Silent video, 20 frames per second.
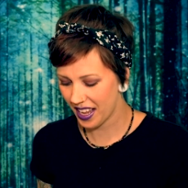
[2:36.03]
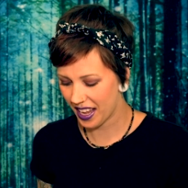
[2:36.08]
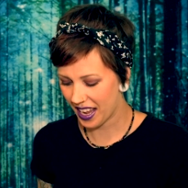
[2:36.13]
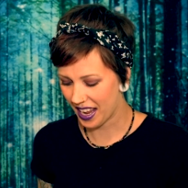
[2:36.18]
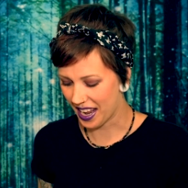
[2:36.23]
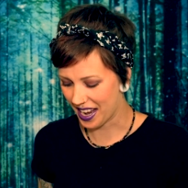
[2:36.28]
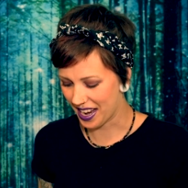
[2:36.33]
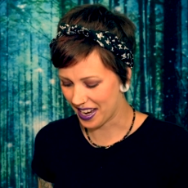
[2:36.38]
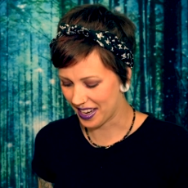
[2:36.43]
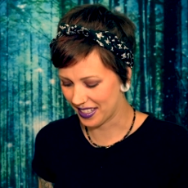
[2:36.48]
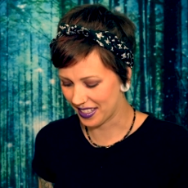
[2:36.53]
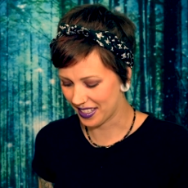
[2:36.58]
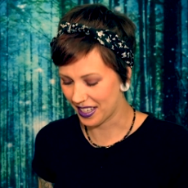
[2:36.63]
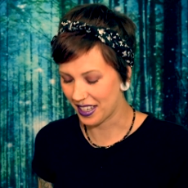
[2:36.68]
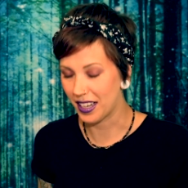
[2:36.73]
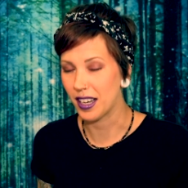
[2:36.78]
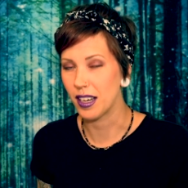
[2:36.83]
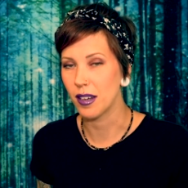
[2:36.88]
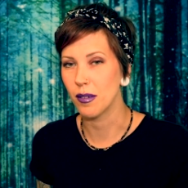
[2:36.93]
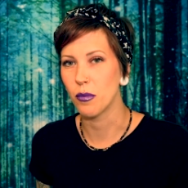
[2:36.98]
and
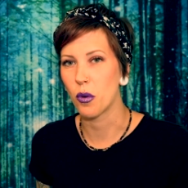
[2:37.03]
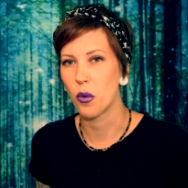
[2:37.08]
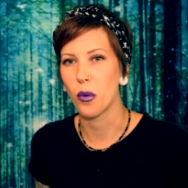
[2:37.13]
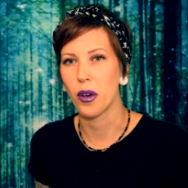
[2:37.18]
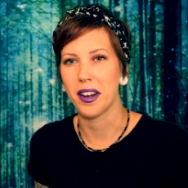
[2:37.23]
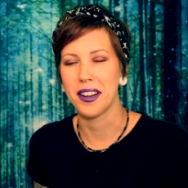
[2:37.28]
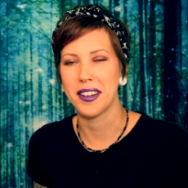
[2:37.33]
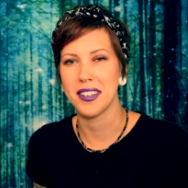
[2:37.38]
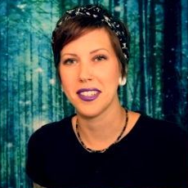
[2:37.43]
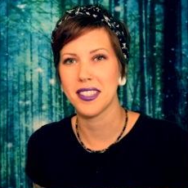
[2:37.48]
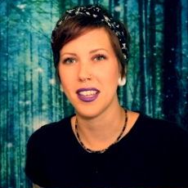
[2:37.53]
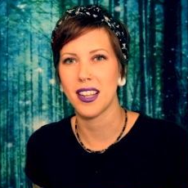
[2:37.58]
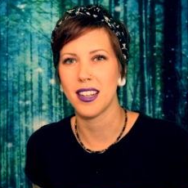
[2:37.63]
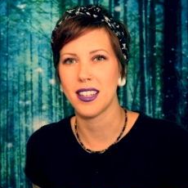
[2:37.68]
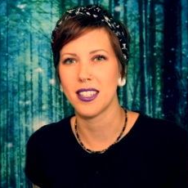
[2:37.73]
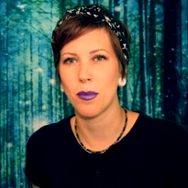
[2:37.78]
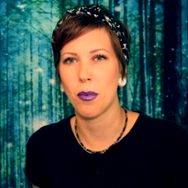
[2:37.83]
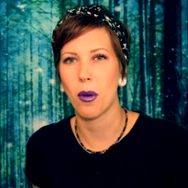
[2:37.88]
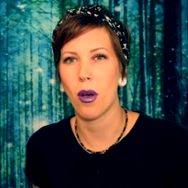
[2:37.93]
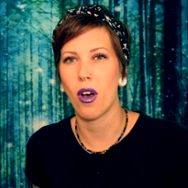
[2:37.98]
when I
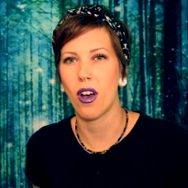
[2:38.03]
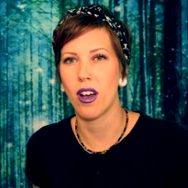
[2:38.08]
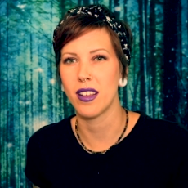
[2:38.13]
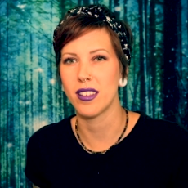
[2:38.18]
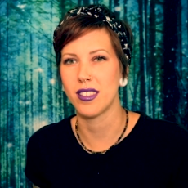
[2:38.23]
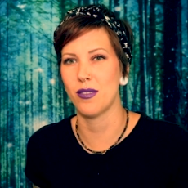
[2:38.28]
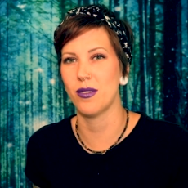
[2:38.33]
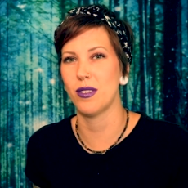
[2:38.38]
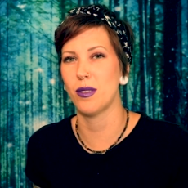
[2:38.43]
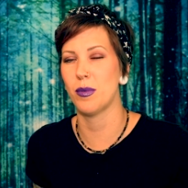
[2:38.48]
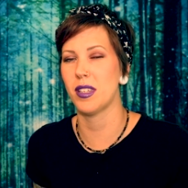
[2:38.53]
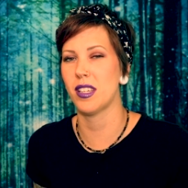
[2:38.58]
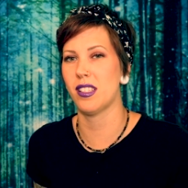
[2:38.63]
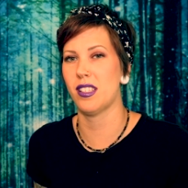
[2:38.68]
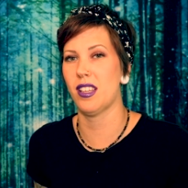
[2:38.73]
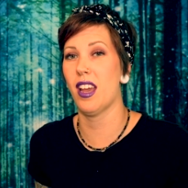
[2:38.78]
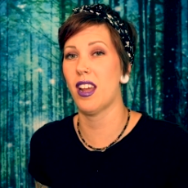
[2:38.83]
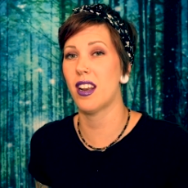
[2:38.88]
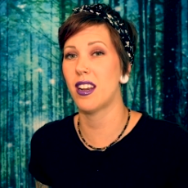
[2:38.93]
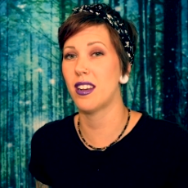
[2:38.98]
decided to pause, it was because
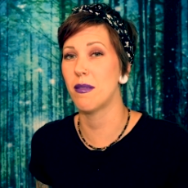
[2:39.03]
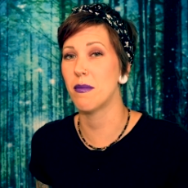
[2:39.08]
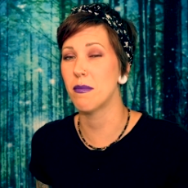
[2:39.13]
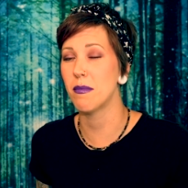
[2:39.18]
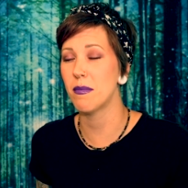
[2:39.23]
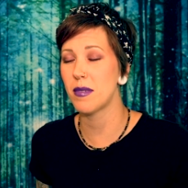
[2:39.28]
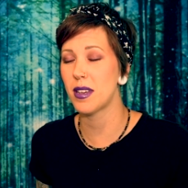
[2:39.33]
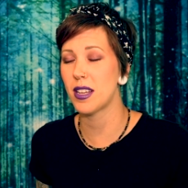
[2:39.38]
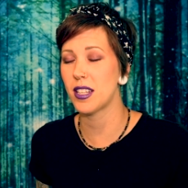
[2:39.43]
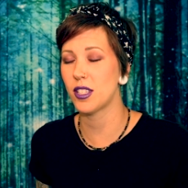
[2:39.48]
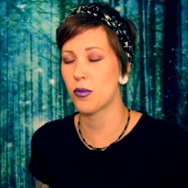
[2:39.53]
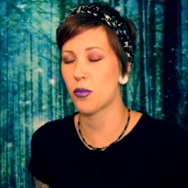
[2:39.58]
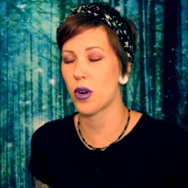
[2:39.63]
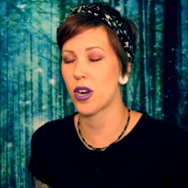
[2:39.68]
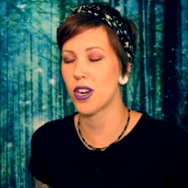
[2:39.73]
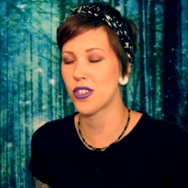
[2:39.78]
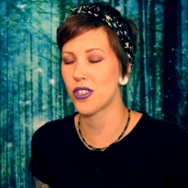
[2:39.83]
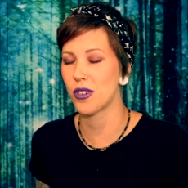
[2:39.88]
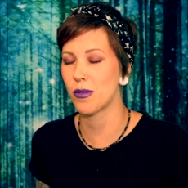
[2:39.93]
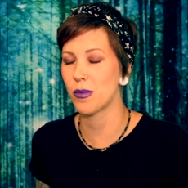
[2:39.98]
I had an immense
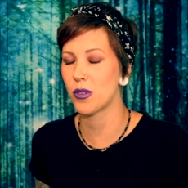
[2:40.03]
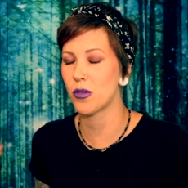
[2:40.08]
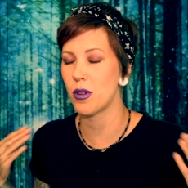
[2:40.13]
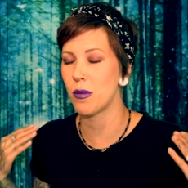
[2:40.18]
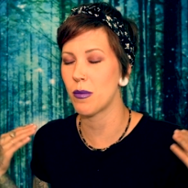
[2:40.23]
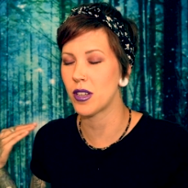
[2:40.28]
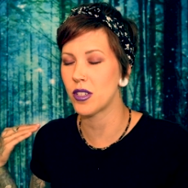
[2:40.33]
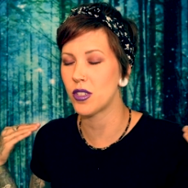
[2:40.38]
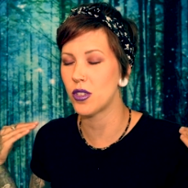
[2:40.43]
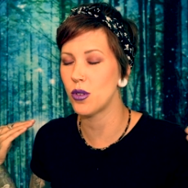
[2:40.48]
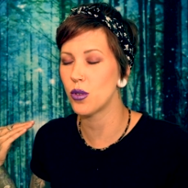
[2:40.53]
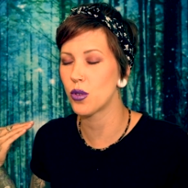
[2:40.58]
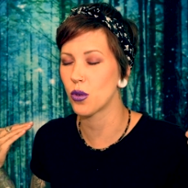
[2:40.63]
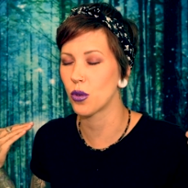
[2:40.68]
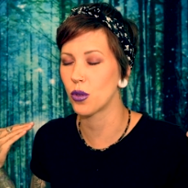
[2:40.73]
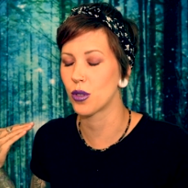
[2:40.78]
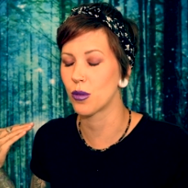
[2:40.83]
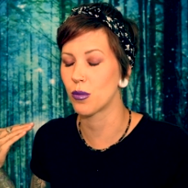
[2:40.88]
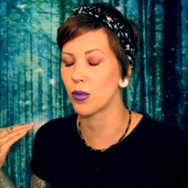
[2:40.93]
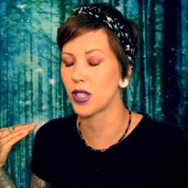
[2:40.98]
pressure between my two
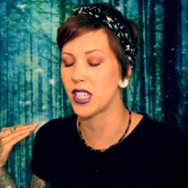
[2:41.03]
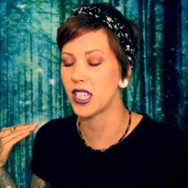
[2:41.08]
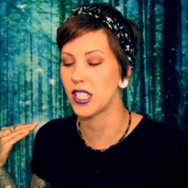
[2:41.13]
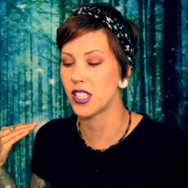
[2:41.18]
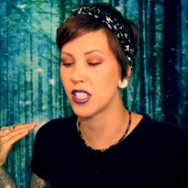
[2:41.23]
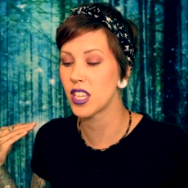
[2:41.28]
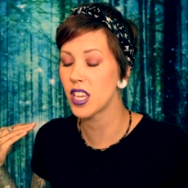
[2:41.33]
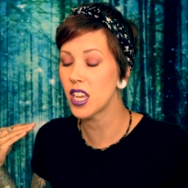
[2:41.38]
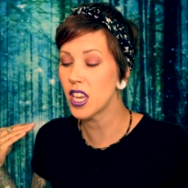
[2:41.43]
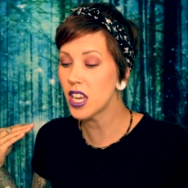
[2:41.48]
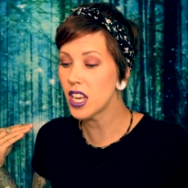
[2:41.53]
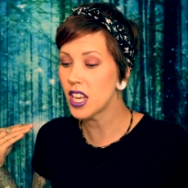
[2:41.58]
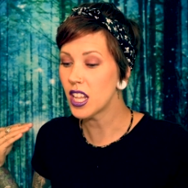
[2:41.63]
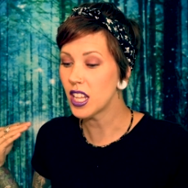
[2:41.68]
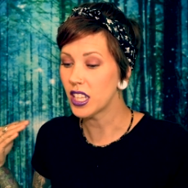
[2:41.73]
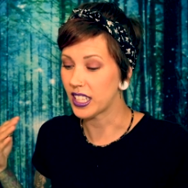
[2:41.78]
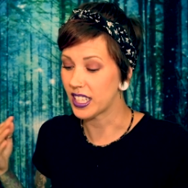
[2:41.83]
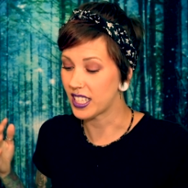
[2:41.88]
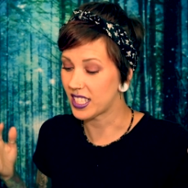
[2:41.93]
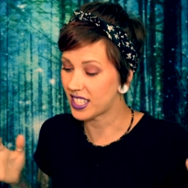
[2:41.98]
shoulder blades,
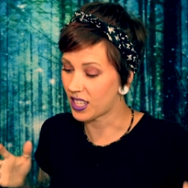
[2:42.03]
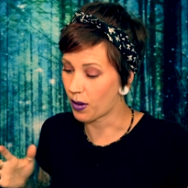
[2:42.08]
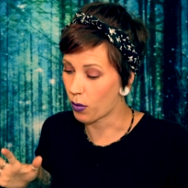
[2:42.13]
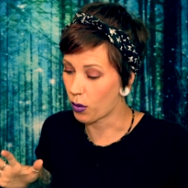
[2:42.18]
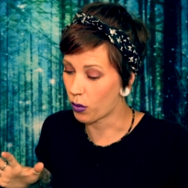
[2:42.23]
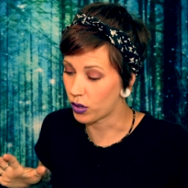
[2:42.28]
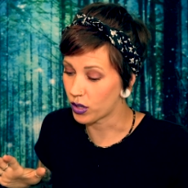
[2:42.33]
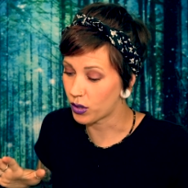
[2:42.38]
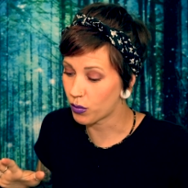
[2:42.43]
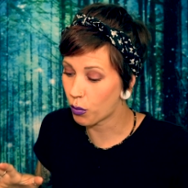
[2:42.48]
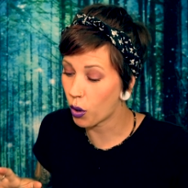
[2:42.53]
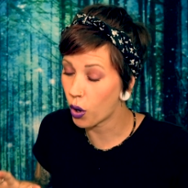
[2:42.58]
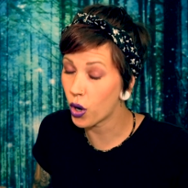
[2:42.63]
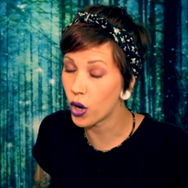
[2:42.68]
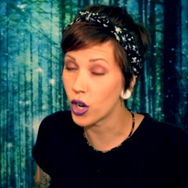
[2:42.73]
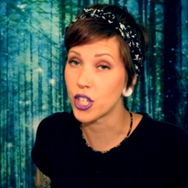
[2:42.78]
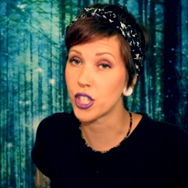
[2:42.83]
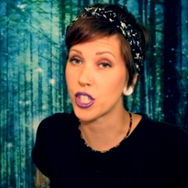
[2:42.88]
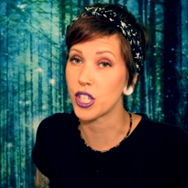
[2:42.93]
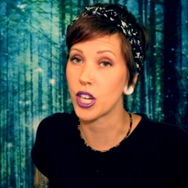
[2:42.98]
like someone was
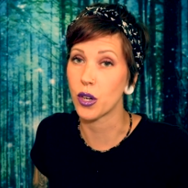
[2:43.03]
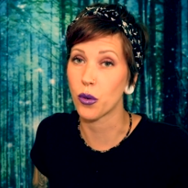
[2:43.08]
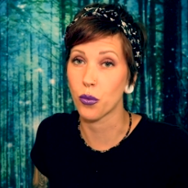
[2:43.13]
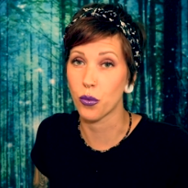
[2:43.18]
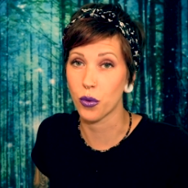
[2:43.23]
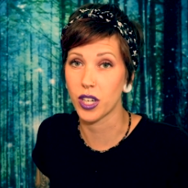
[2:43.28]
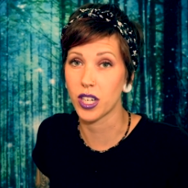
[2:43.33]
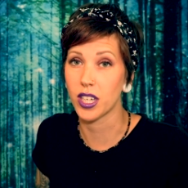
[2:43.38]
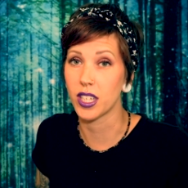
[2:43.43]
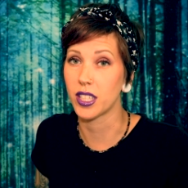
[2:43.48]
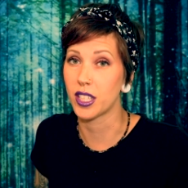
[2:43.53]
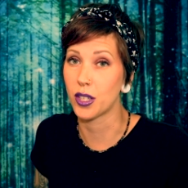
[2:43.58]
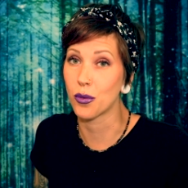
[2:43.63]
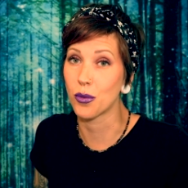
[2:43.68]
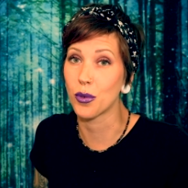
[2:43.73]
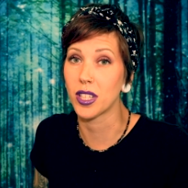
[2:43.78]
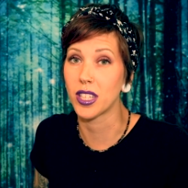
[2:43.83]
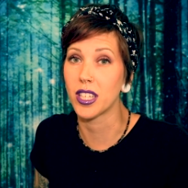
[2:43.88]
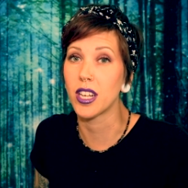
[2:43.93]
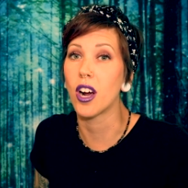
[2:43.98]
pushing really,
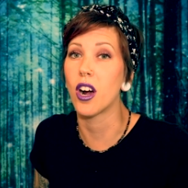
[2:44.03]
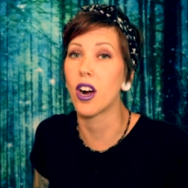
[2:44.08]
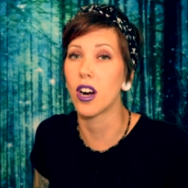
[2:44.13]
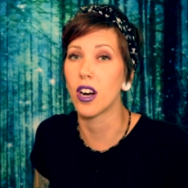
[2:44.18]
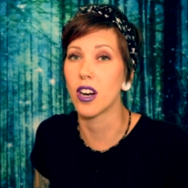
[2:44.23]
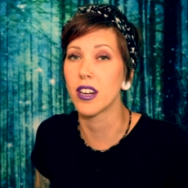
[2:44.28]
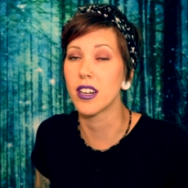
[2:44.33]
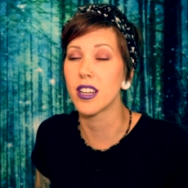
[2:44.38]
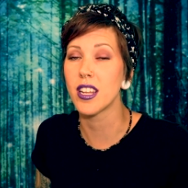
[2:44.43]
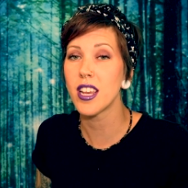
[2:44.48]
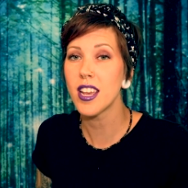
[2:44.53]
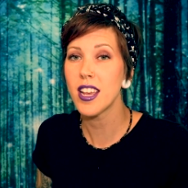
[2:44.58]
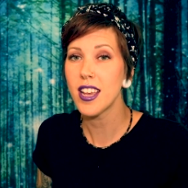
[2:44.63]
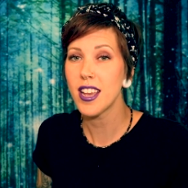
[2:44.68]
really hard.